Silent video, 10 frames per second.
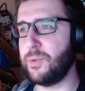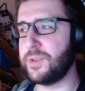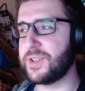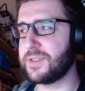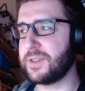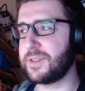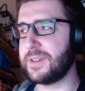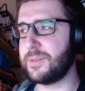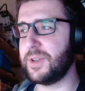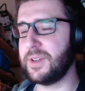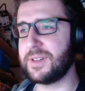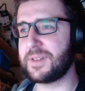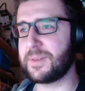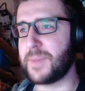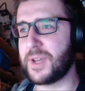we're just not going to, we're going
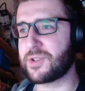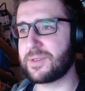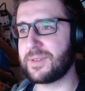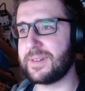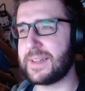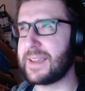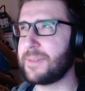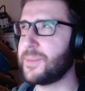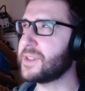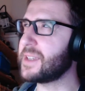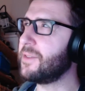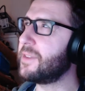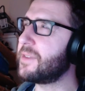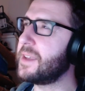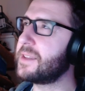to make sure, like, because I don't
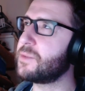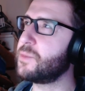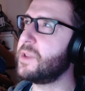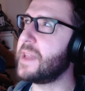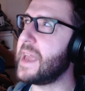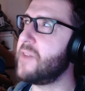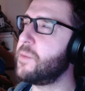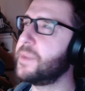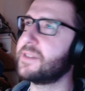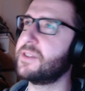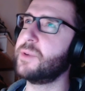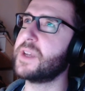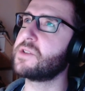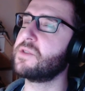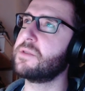think there will ever be a
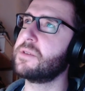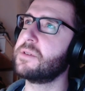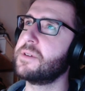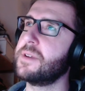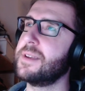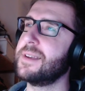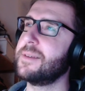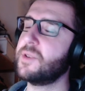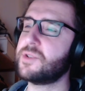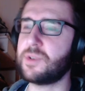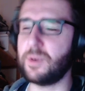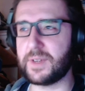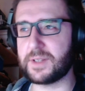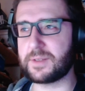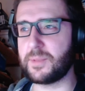situation, I'm not sure if
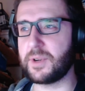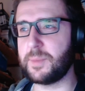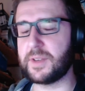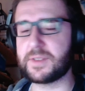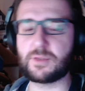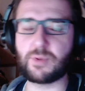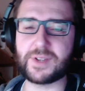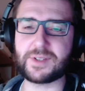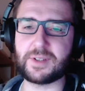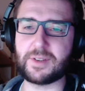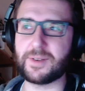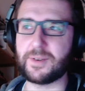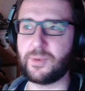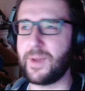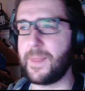there's going to be a situation
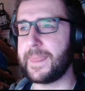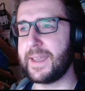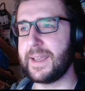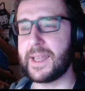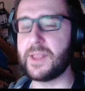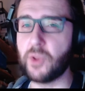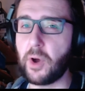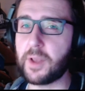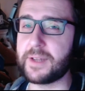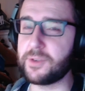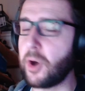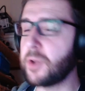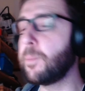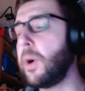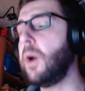when a
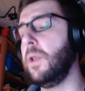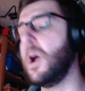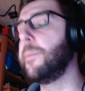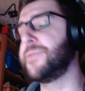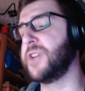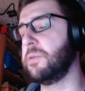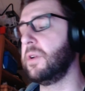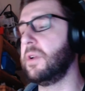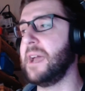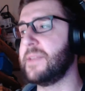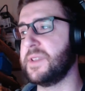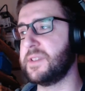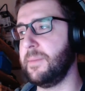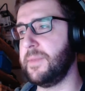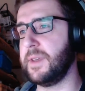non-ball object will collide with
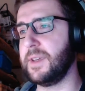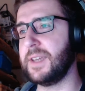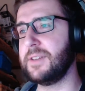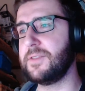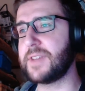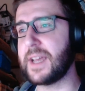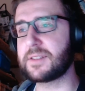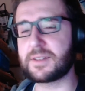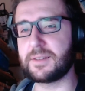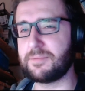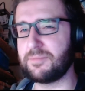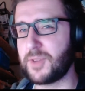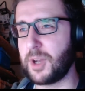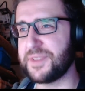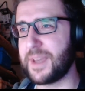something. And if that
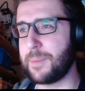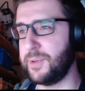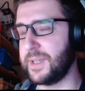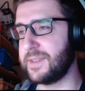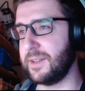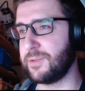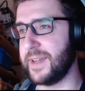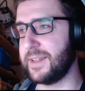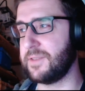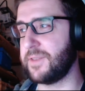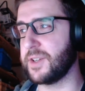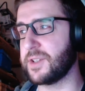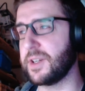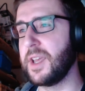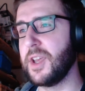comes up, we can still write that
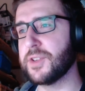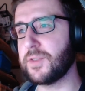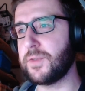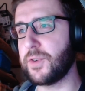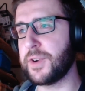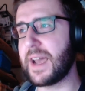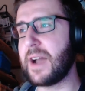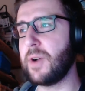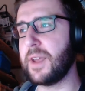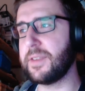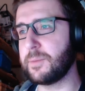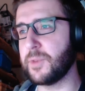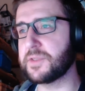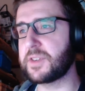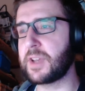function. So for now, I think
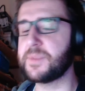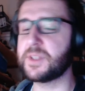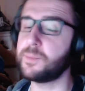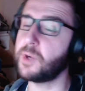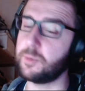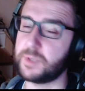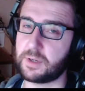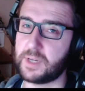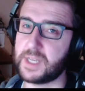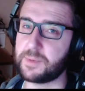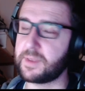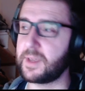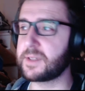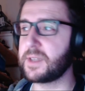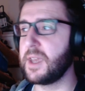most of the times the ball would collide with
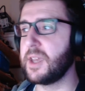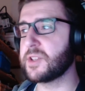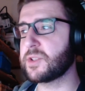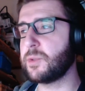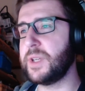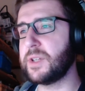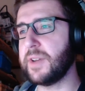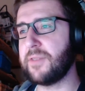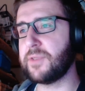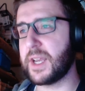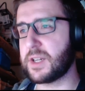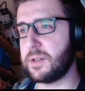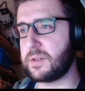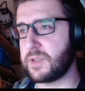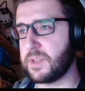things. So we don't have to
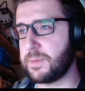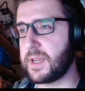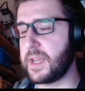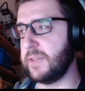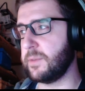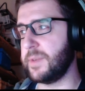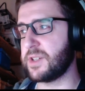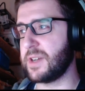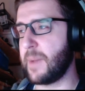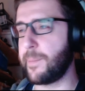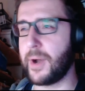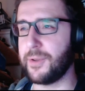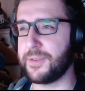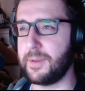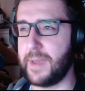actually transmit any information
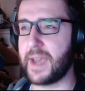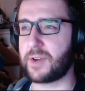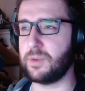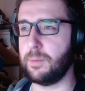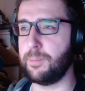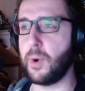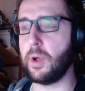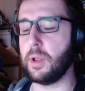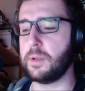about the actual ball.